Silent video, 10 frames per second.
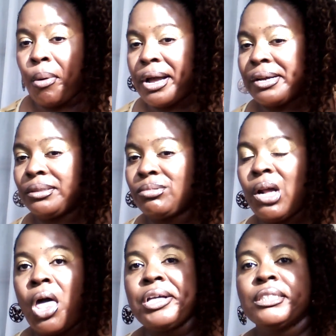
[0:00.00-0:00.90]
Okay.
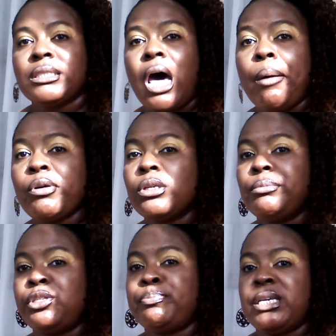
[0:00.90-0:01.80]
I'm
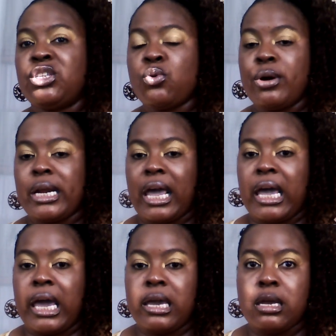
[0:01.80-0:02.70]
going to be doing
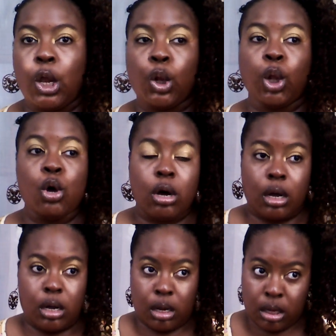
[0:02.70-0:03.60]
a
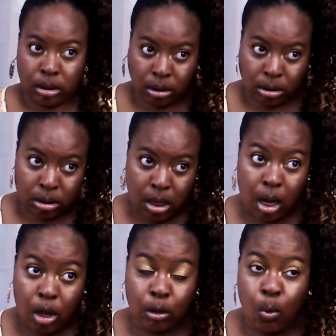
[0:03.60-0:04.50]

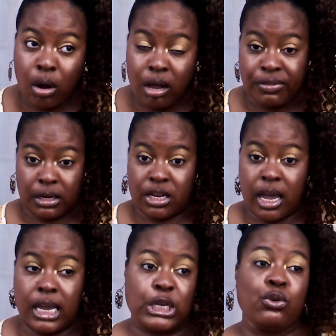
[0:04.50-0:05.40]
color of the
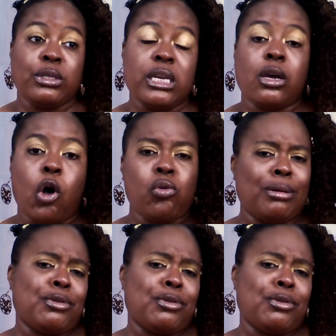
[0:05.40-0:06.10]
day using gold.